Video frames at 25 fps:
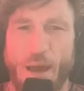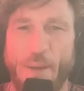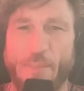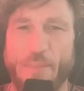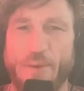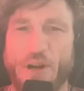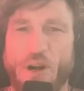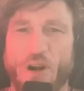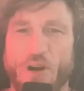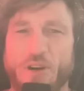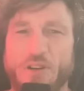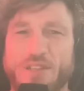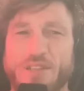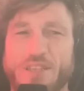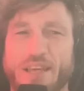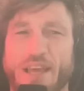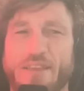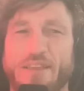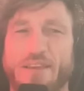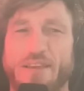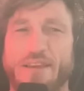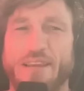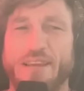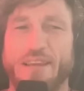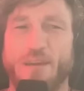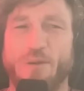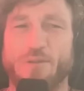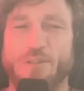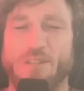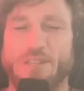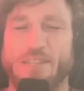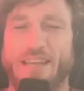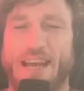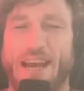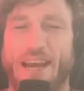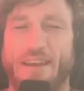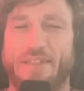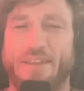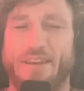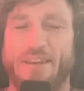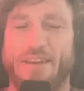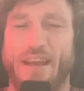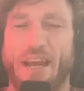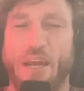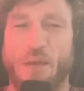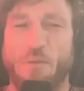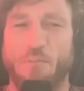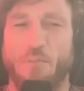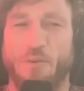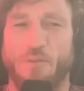attacked. Matt Menard said he was attacked
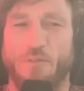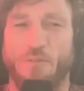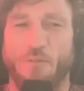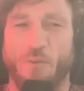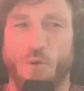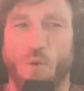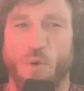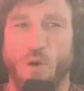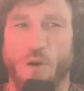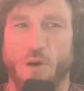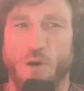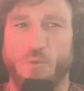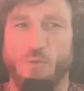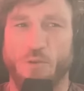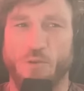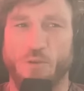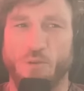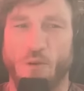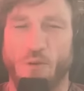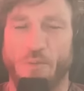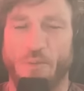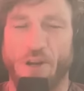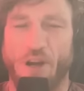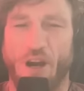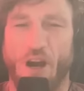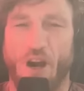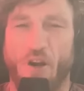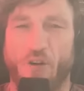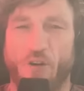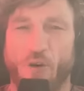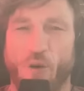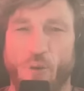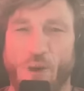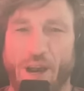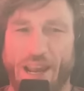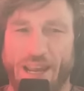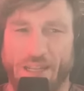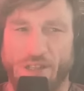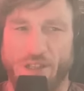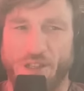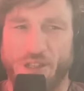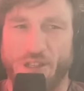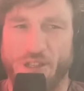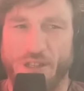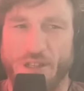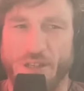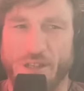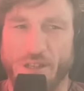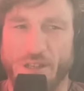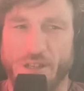the night before, which would have been
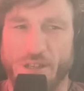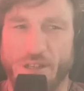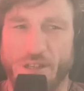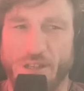ROH.